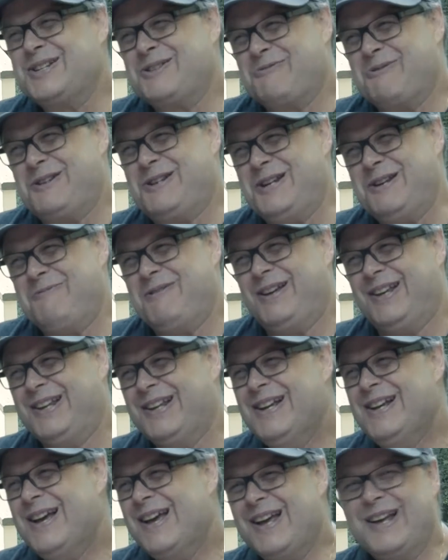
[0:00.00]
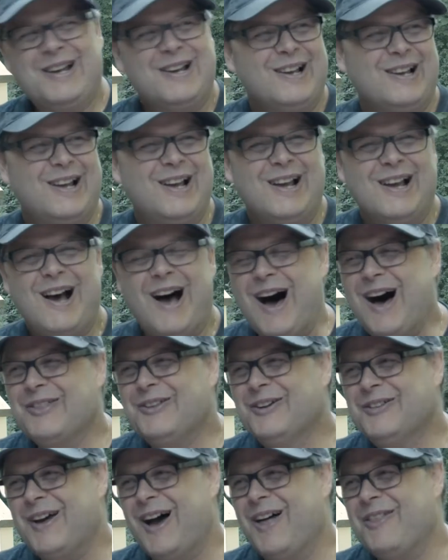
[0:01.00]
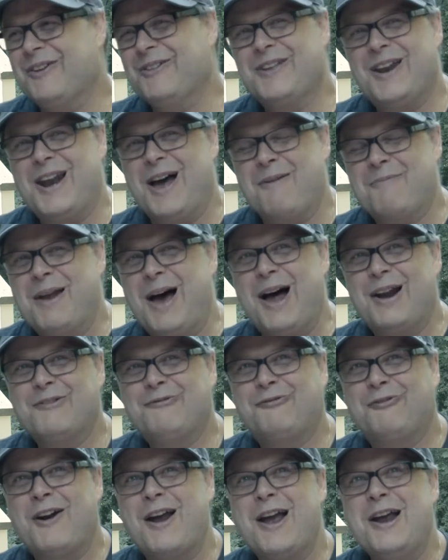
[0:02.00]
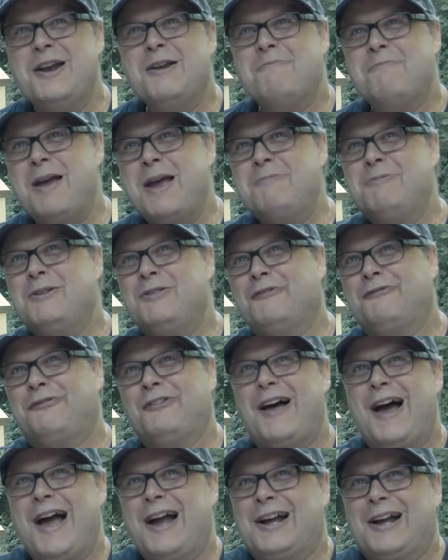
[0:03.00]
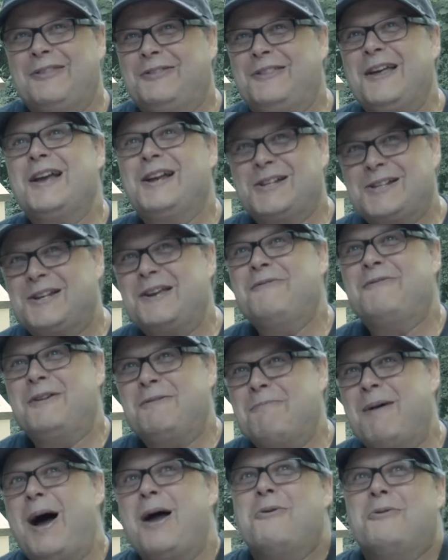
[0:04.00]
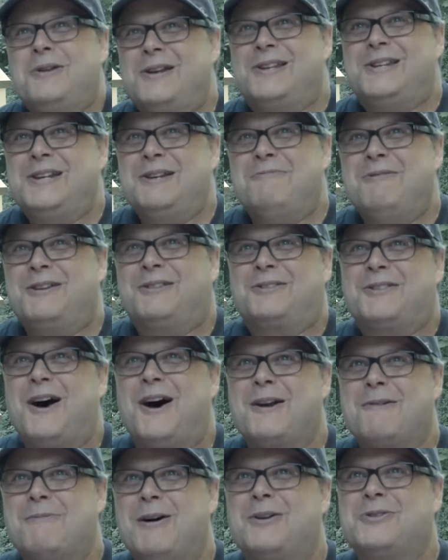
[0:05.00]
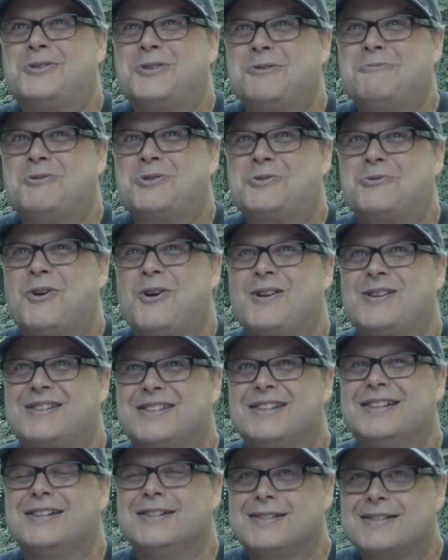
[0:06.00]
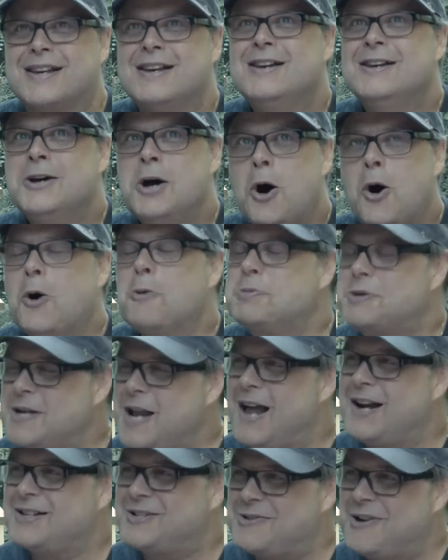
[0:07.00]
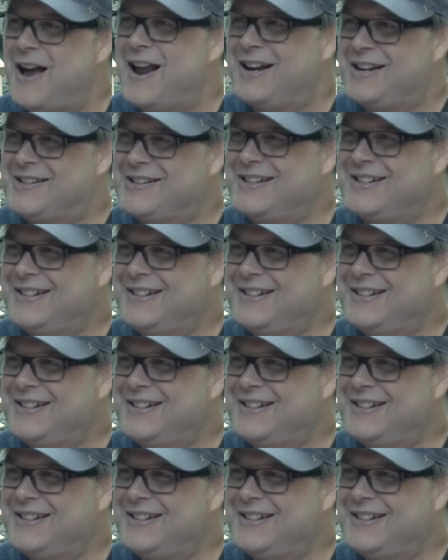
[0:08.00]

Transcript: just redeeming. Other than I'm not afraid, and maybe the flag on Thanksgiving, my redeeming thought about Jim Schwartz is hope's not a strategy.